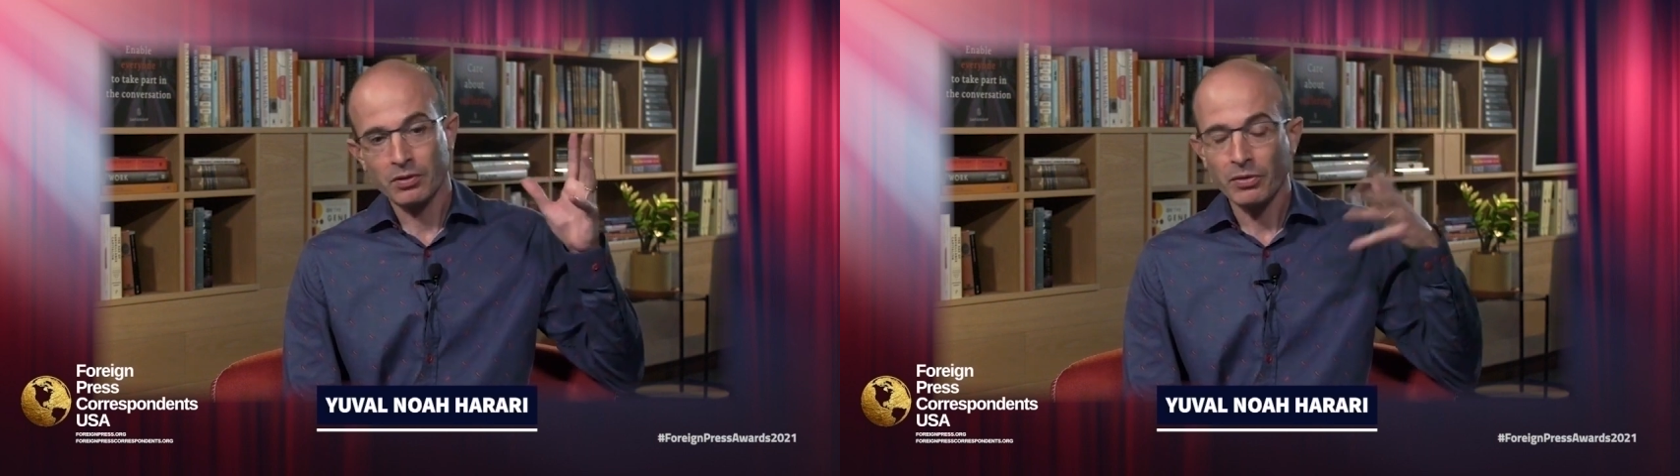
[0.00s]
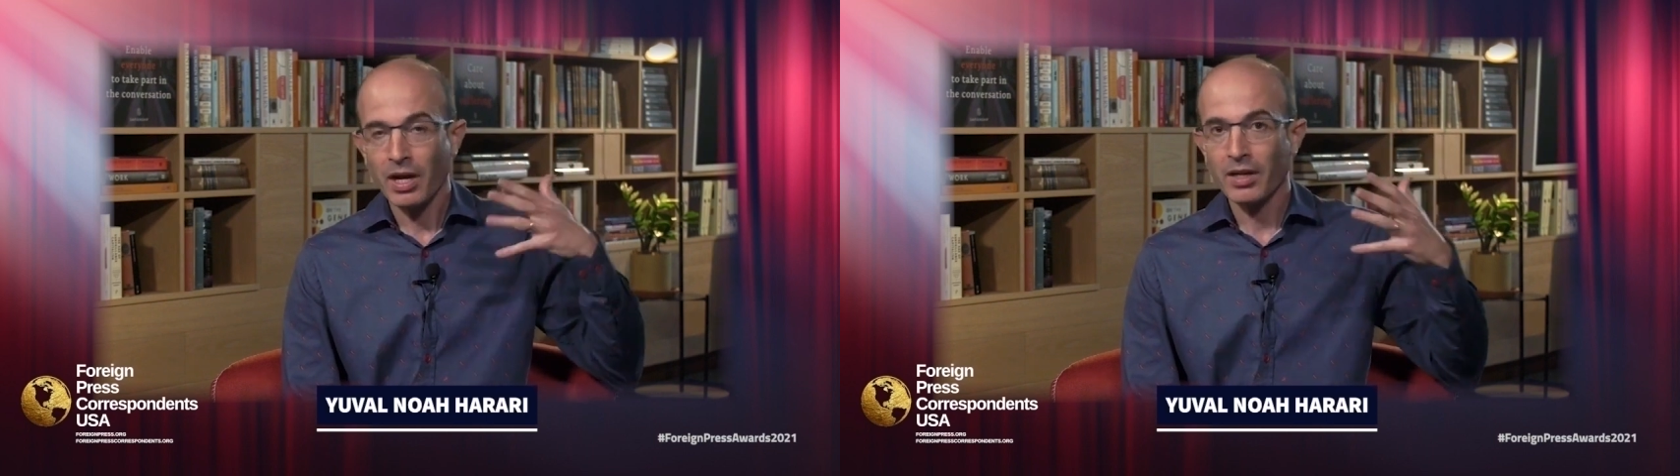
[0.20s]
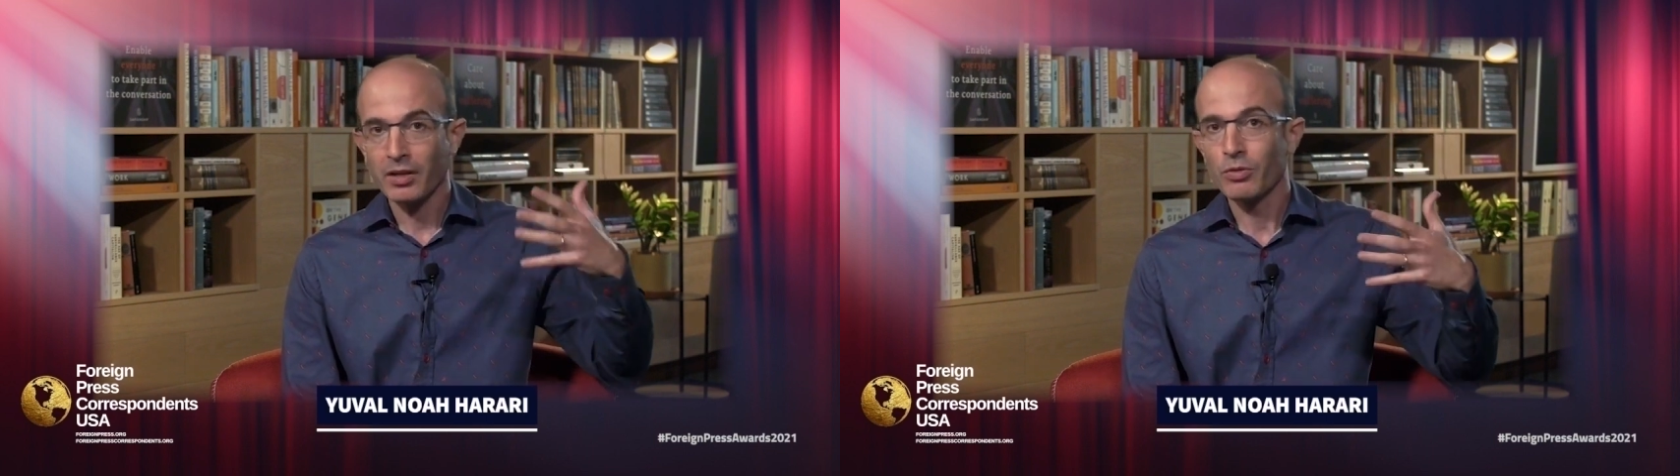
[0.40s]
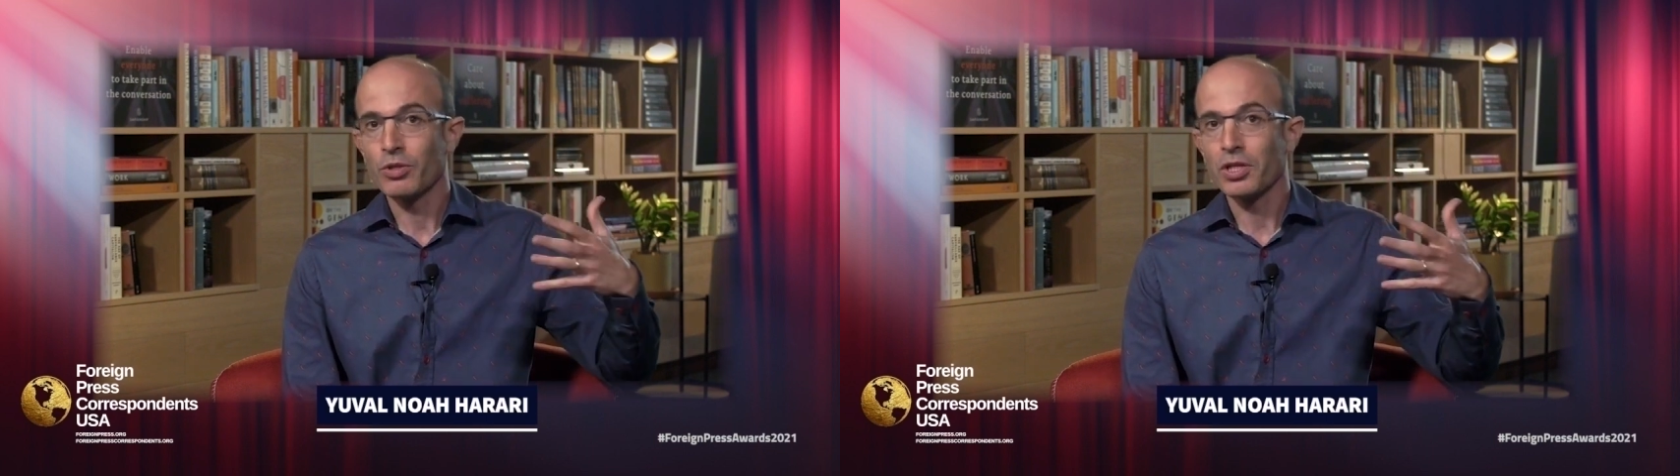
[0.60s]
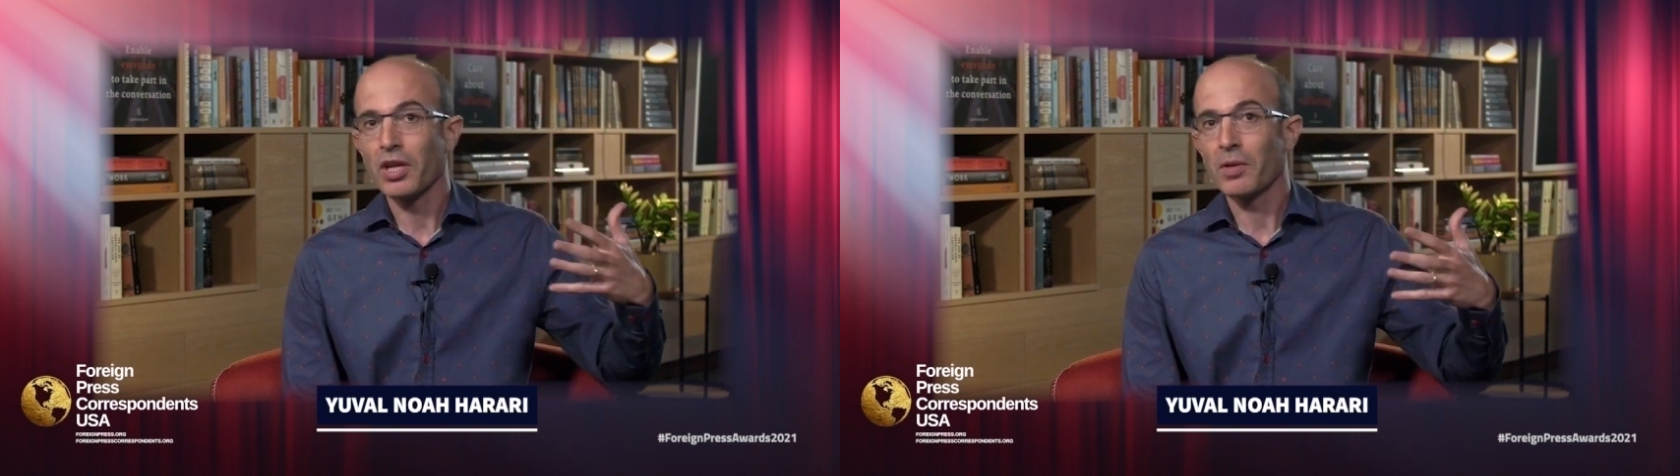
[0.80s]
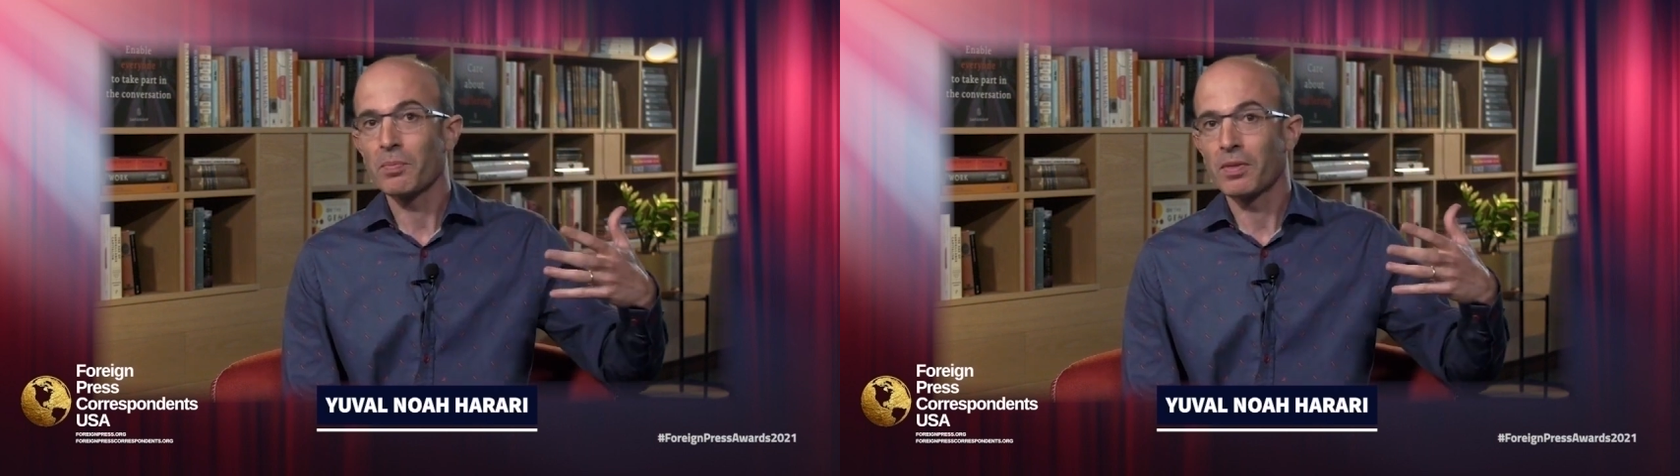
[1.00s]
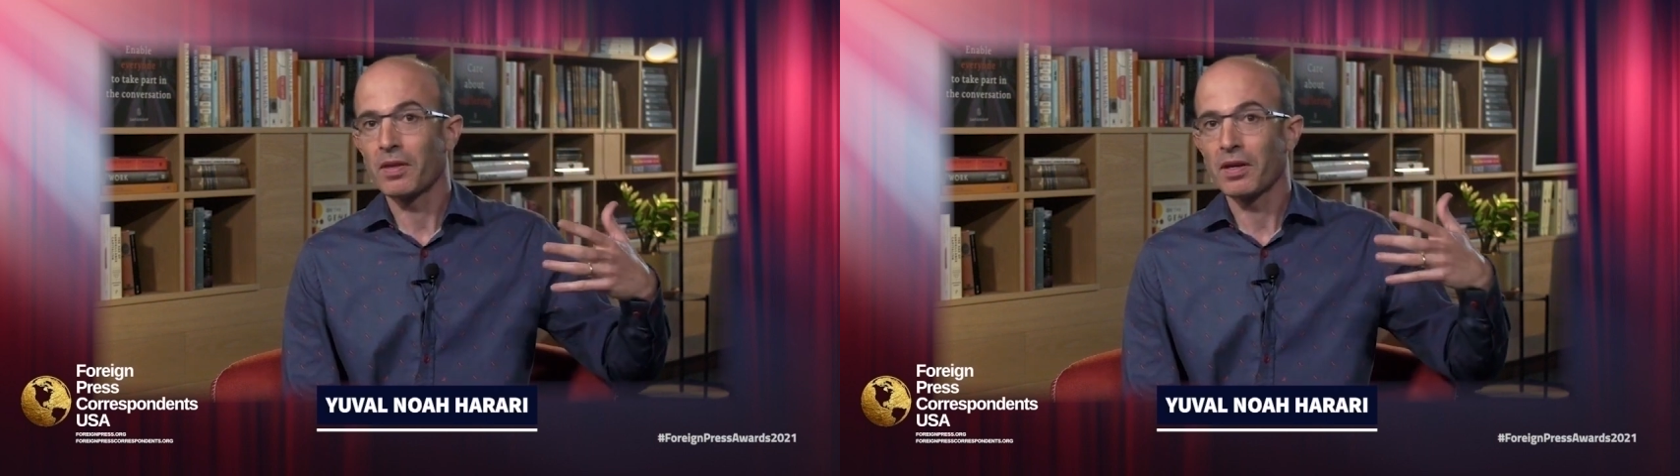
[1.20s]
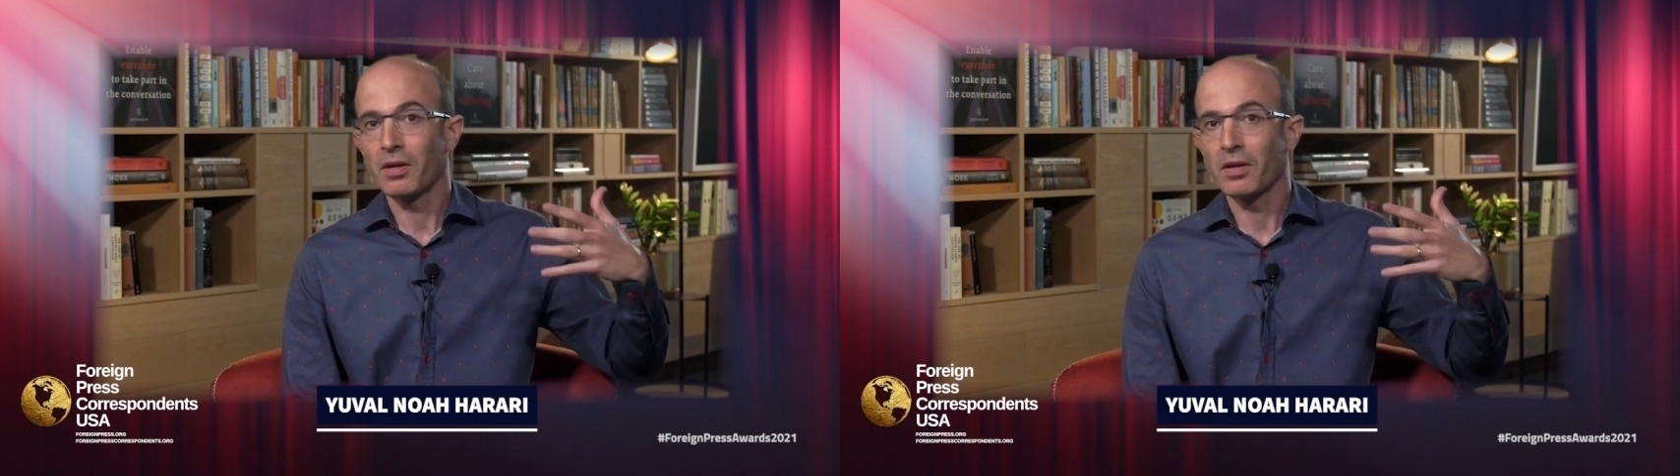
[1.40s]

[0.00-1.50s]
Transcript: trying to shape the